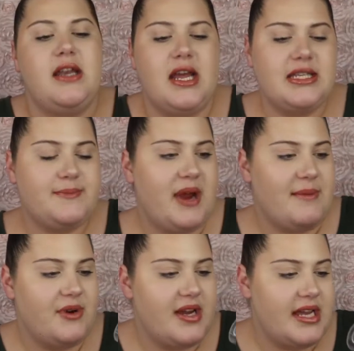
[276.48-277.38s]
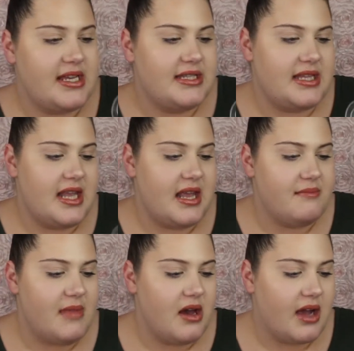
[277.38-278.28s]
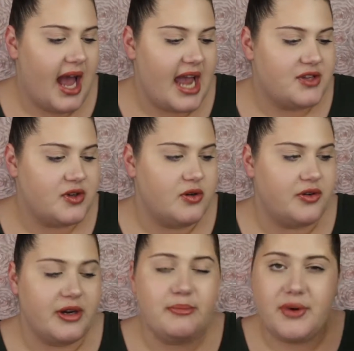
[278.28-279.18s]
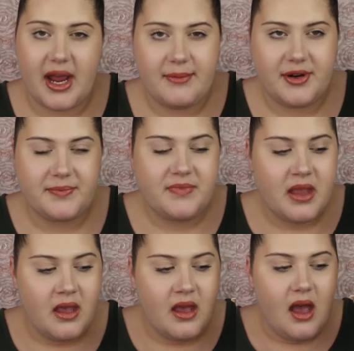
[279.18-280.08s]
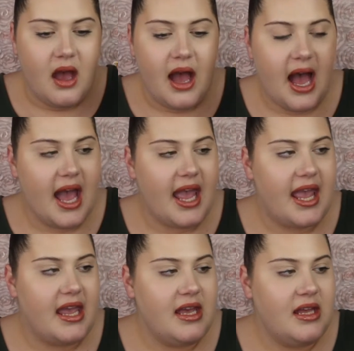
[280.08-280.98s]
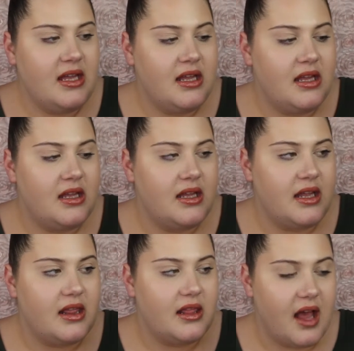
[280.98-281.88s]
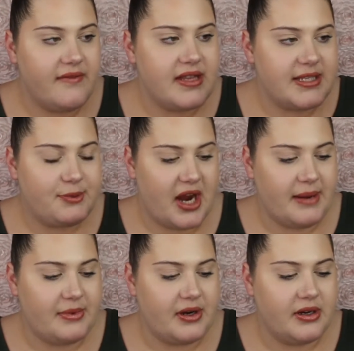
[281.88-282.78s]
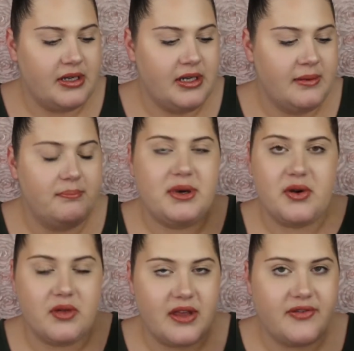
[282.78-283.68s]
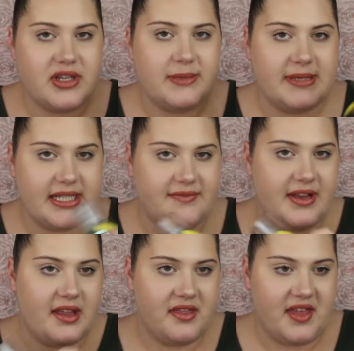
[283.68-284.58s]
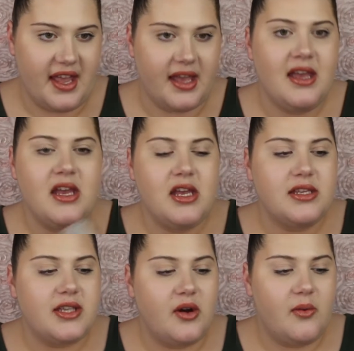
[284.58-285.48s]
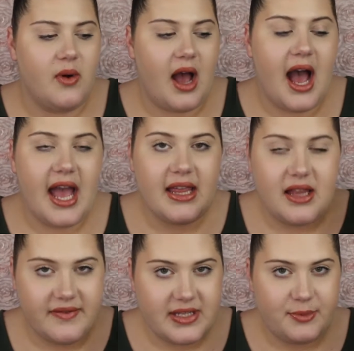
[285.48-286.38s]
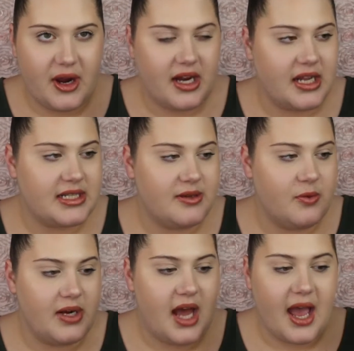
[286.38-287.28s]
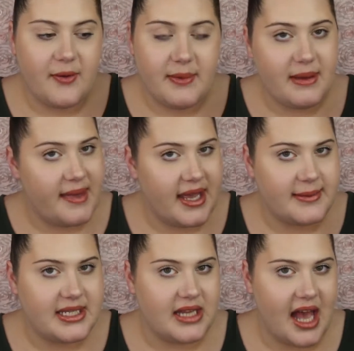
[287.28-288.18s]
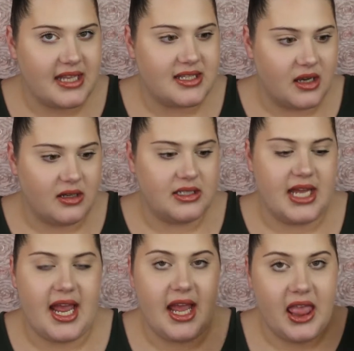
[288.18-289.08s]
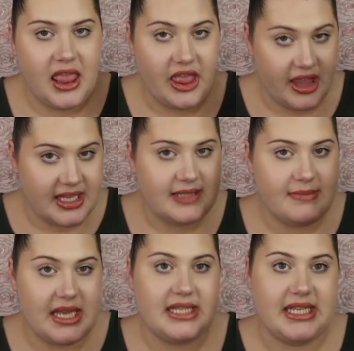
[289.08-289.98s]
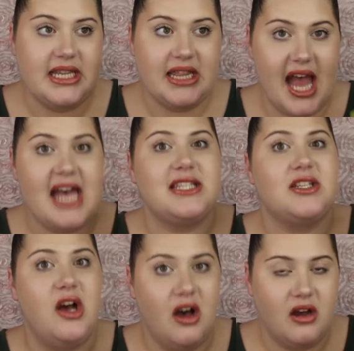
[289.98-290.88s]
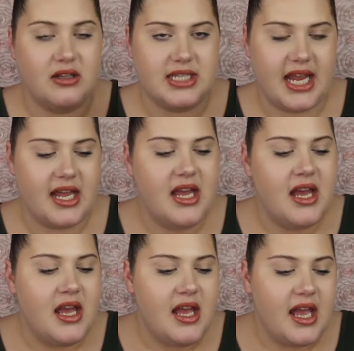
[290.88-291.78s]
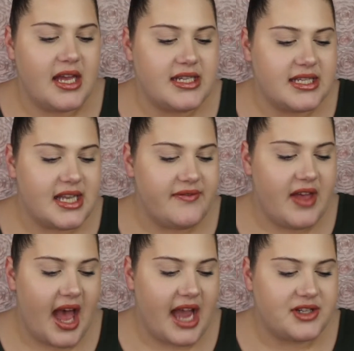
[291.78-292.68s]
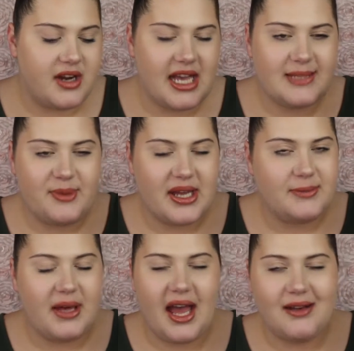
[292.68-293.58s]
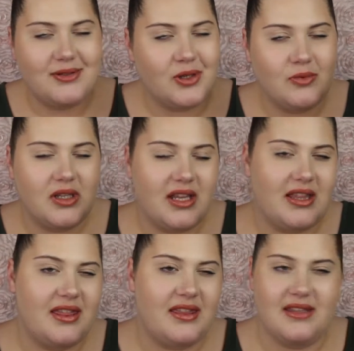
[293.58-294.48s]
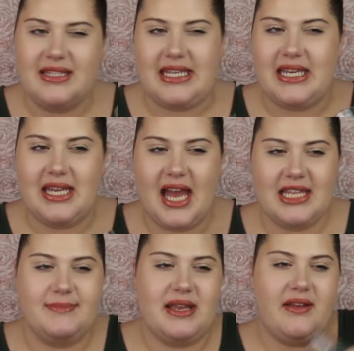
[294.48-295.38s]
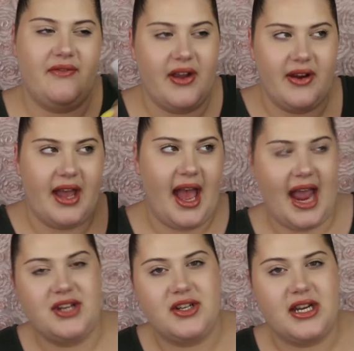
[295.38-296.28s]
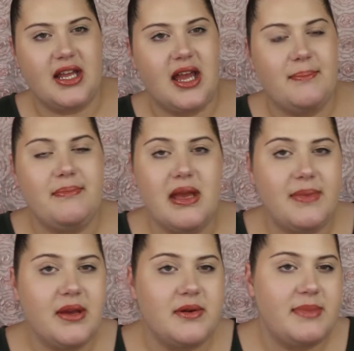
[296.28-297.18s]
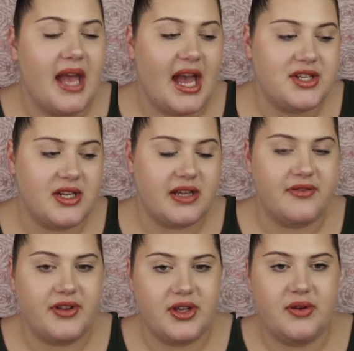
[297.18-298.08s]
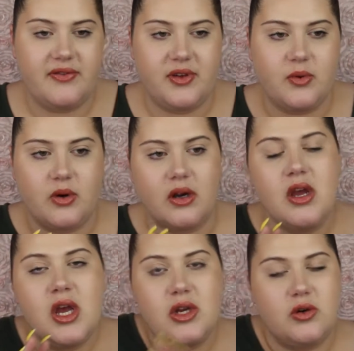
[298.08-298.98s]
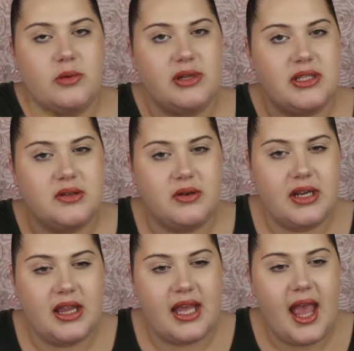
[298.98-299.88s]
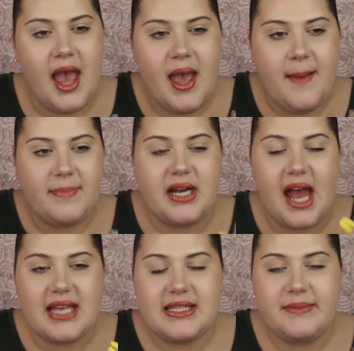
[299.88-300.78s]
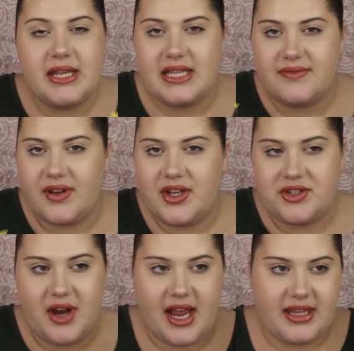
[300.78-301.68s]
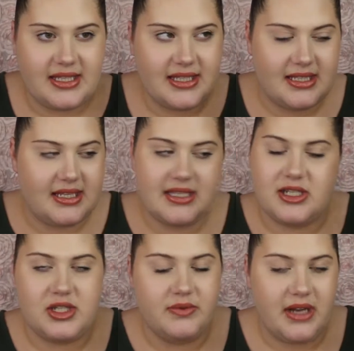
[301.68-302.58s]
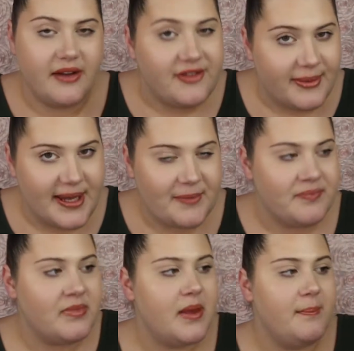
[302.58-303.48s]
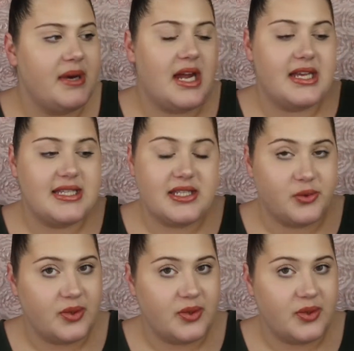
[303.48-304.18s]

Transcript: Next primer is the Milk Hydro Grip Primer. I love this primer, but only for a specific thing. So I love this product when I want my makeup to last all day. This makes it last all day. It does have the hydra aspect, but I don't really see it as being very hydrating. Maybe it would be hydrating for you if you were normal to oily, but as somebody that's very dry, this doesn't do enough for me. But I still